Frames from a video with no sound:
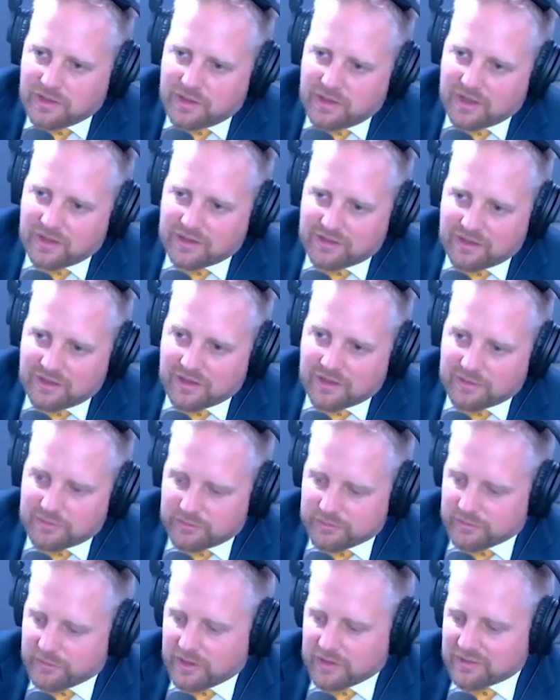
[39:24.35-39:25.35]
And
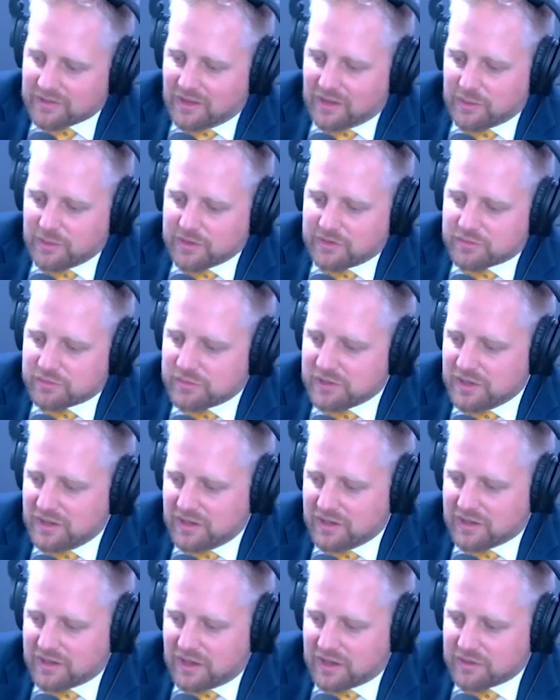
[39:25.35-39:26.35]
right now it's
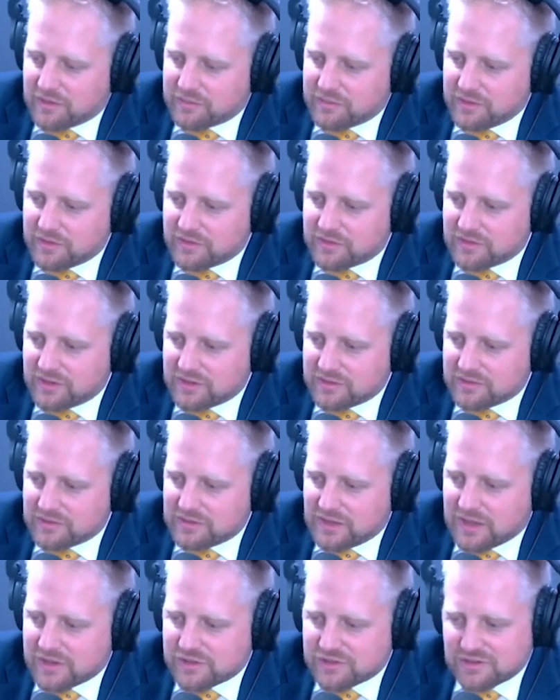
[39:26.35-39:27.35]
really kind of this
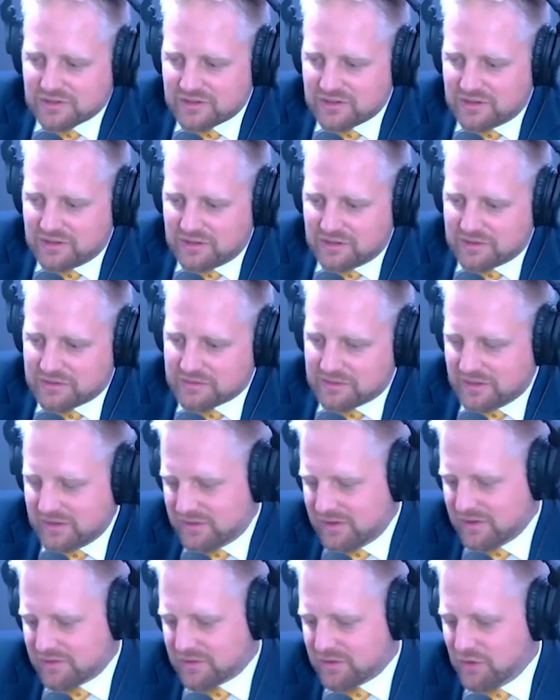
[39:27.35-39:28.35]

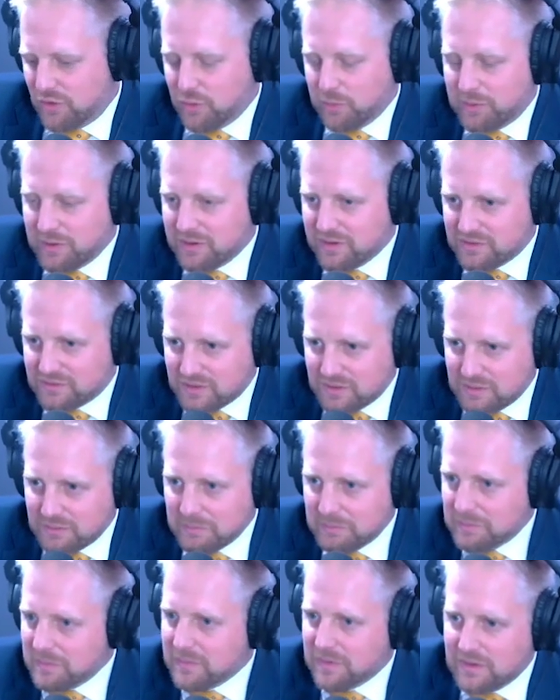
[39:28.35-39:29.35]
this
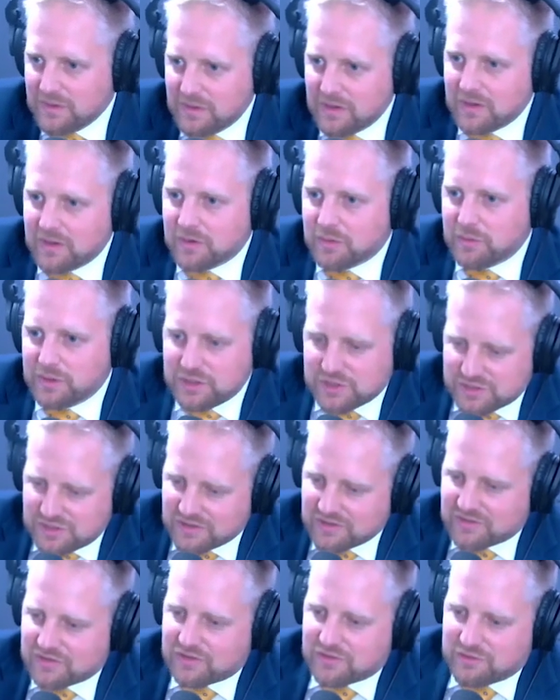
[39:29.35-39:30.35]
globalism, which
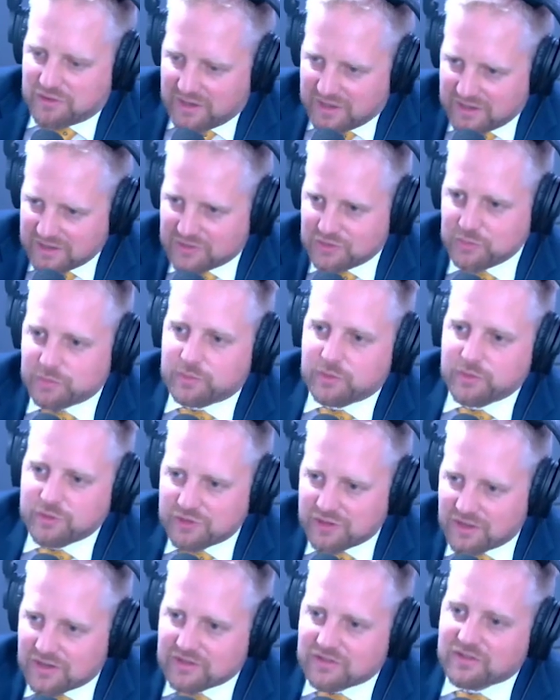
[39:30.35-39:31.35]
is trying to
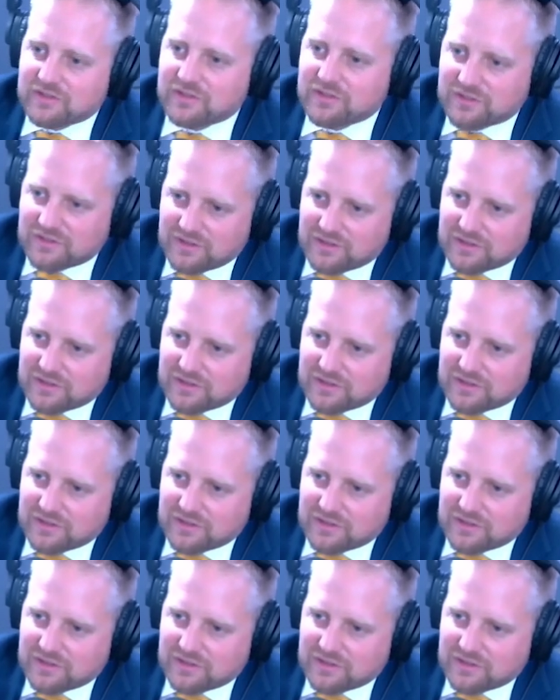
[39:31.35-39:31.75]
push us